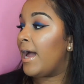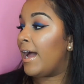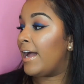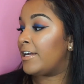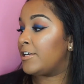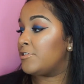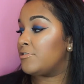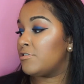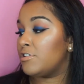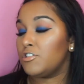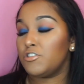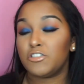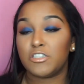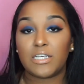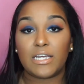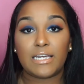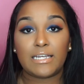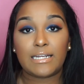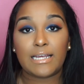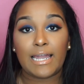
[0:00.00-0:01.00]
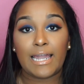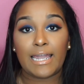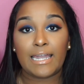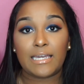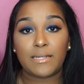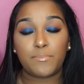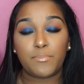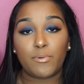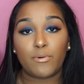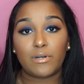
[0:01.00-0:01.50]
I use the shade
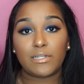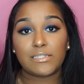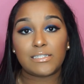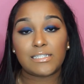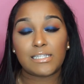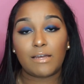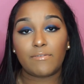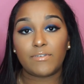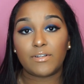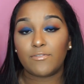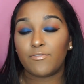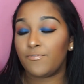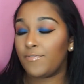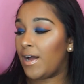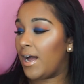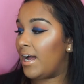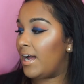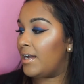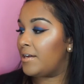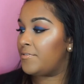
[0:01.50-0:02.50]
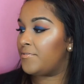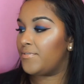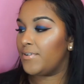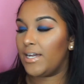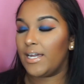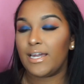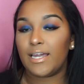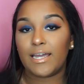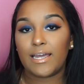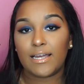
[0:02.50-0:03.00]
8.75,
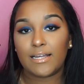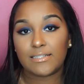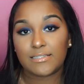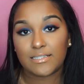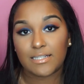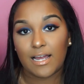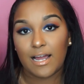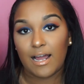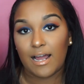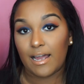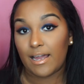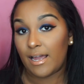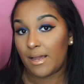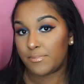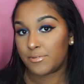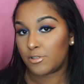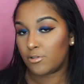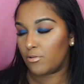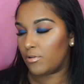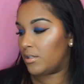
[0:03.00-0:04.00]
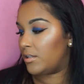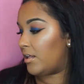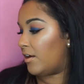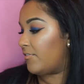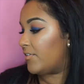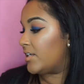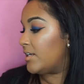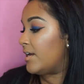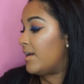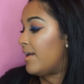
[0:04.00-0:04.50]
and I absolutely
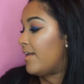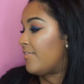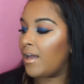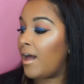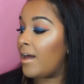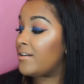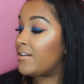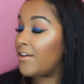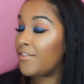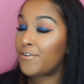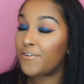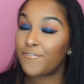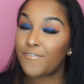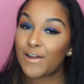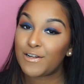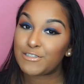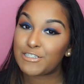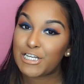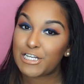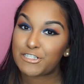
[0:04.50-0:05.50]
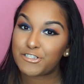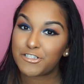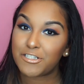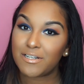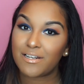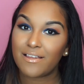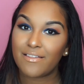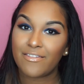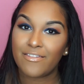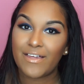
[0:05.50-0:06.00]
love it. Another
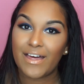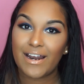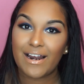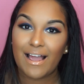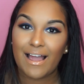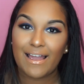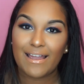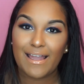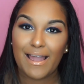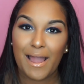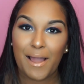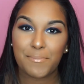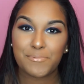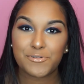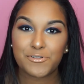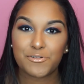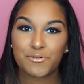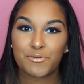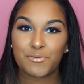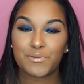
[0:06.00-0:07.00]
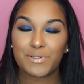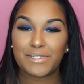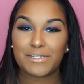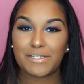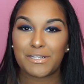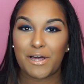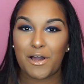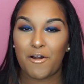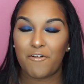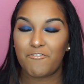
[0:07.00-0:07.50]
foundation that I absolutely
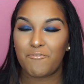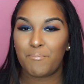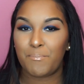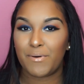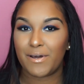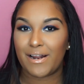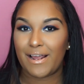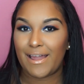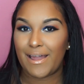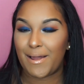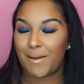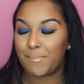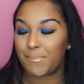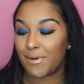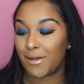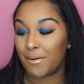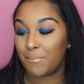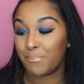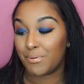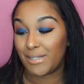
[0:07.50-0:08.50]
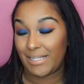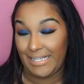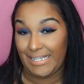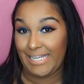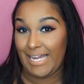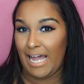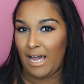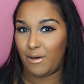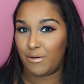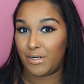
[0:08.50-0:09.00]
love but am
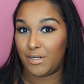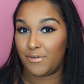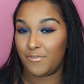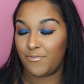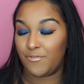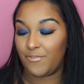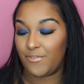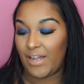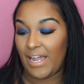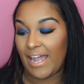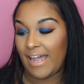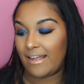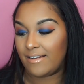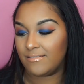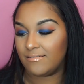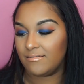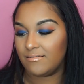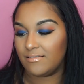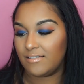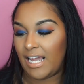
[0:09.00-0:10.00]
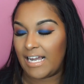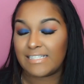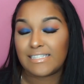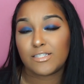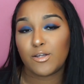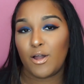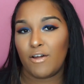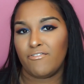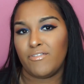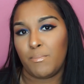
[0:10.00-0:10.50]
completely out of, and I
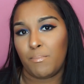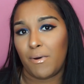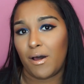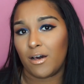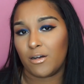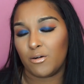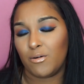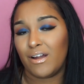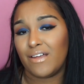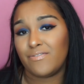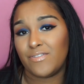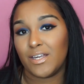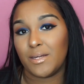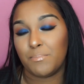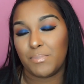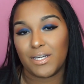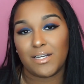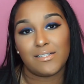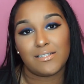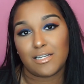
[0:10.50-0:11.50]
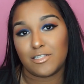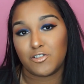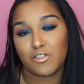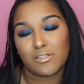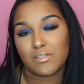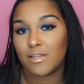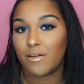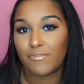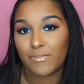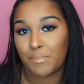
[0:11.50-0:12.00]
still have the bottle, I think because I
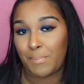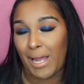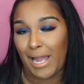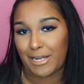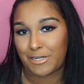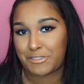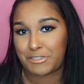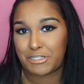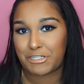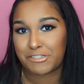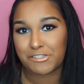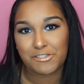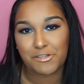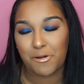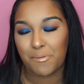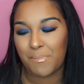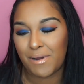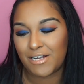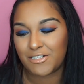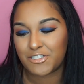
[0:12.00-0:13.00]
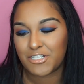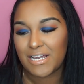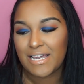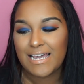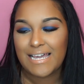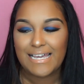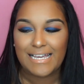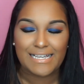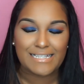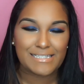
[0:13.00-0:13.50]
just love the packaging so much,
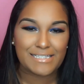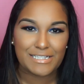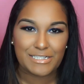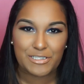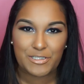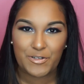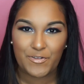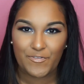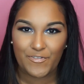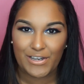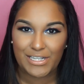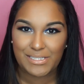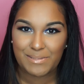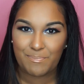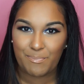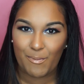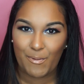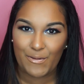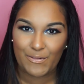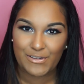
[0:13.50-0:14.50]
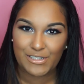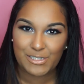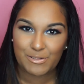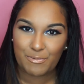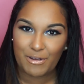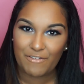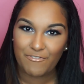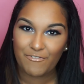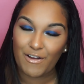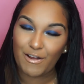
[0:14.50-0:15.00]
is the Too Faced Born
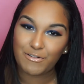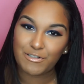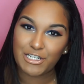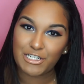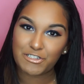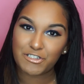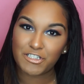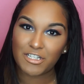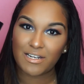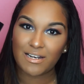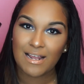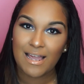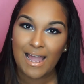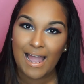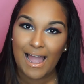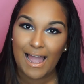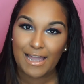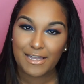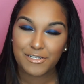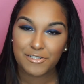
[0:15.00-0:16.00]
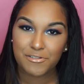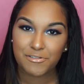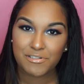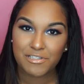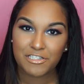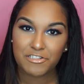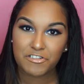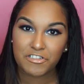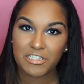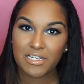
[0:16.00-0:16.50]
This Way foundation. I use
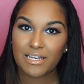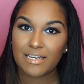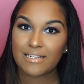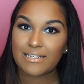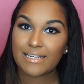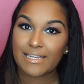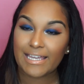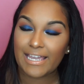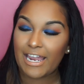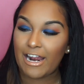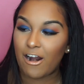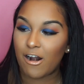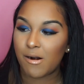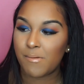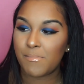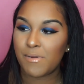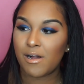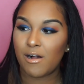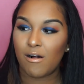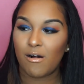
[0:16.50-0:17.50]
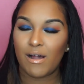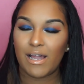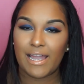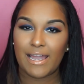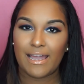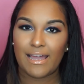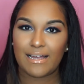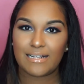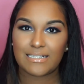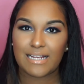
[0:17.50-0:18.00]
the shade Caramel,
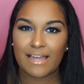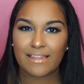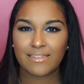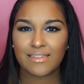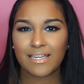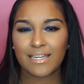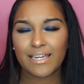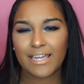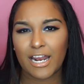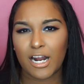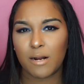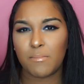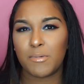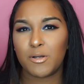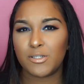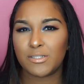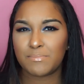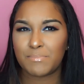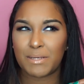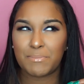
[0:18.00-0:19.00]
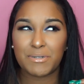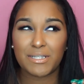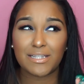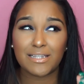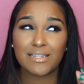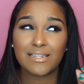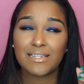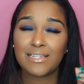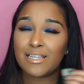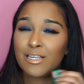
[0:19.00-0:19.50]
and I think Caramel is maybe a
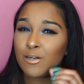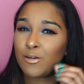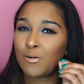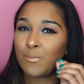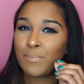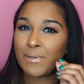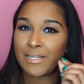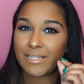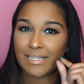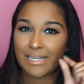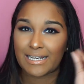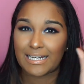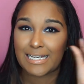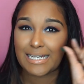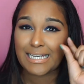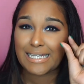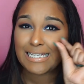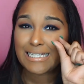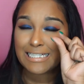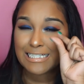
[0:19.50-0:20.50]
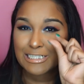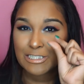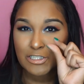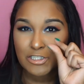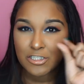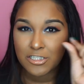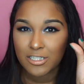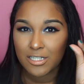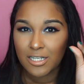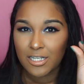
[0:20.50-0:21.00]
little bit like a
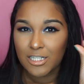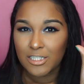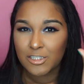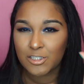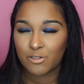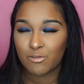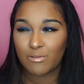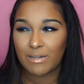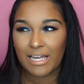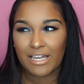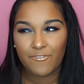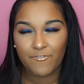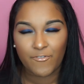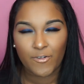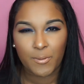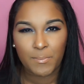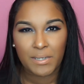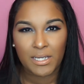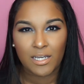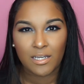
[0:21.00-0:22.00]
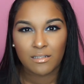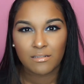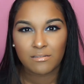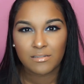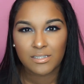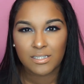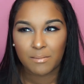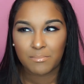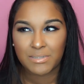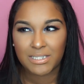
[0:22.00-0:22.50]
hinge too light for me
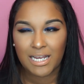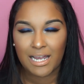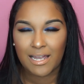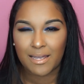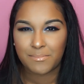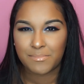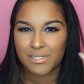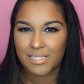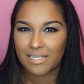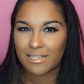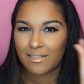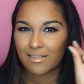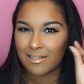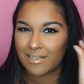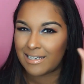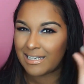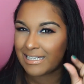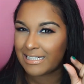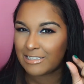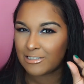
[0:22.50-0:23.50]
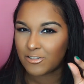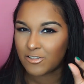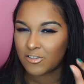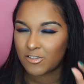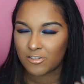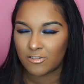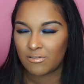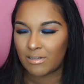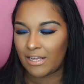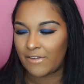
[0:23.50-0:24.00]
sometimes, like a
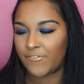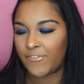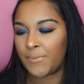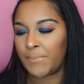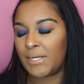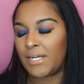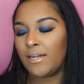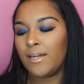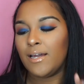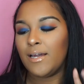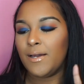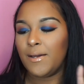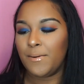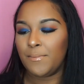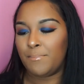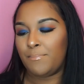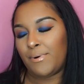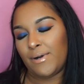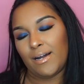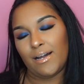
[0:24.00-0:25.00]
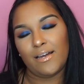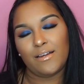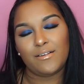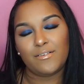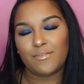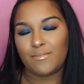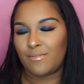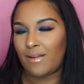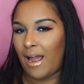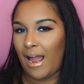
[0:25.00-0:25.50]
hinge too light for me, but
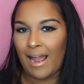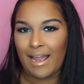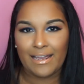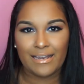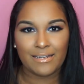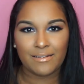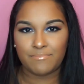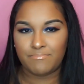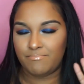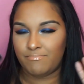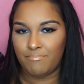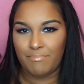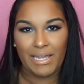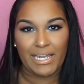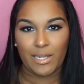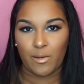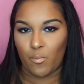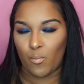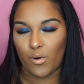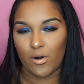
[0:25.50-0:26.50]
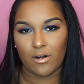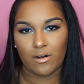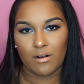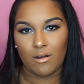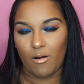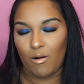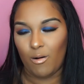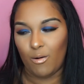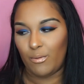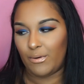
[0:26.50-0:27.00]
I make it
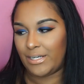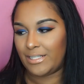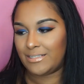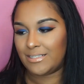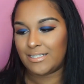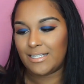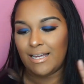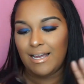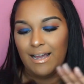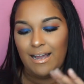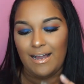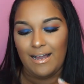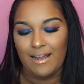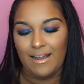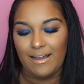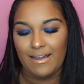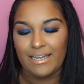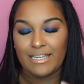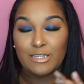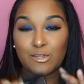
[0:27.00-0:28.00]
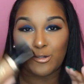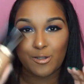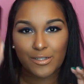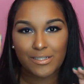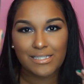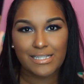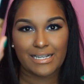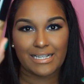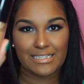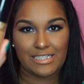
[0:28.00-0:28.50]
work always. It
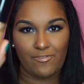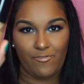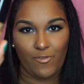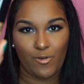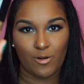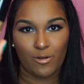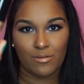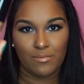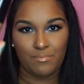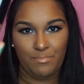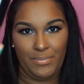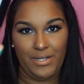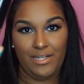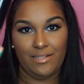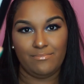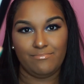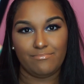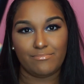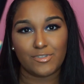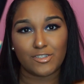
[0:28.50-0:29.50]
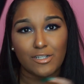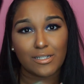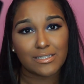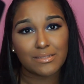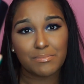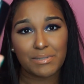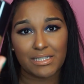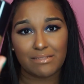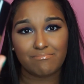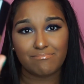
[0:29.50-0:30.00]
looks like it's full, but
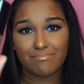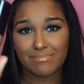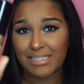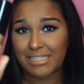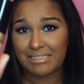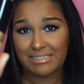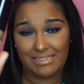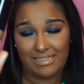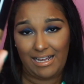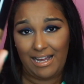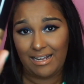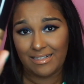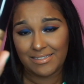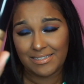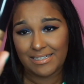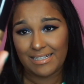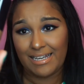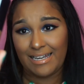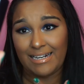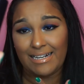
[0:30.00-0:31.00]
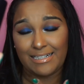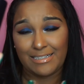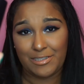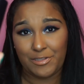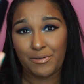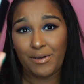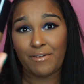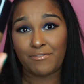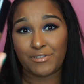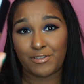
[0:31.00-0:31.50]
trust me, it's not. And I
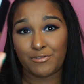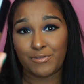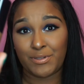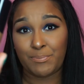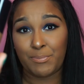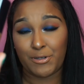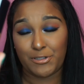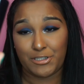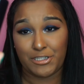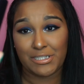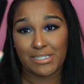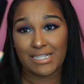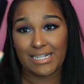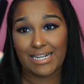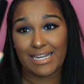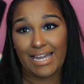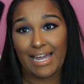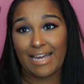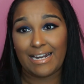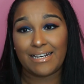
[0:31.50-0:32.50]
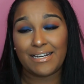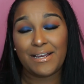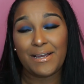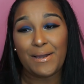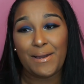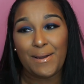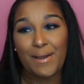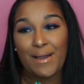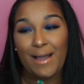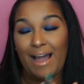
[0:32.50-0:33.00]
do have to repurchase it again.
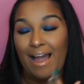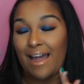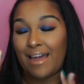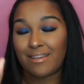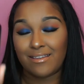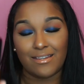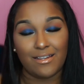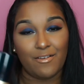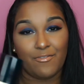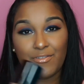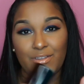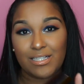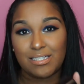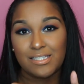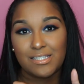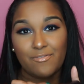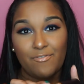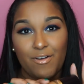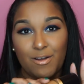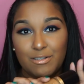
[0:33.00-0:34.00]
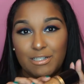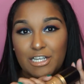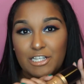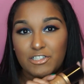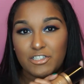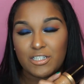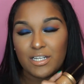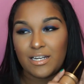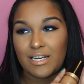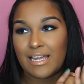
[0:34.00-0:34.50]
I love this
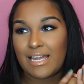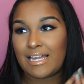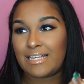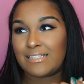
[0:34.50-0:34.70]
foundation.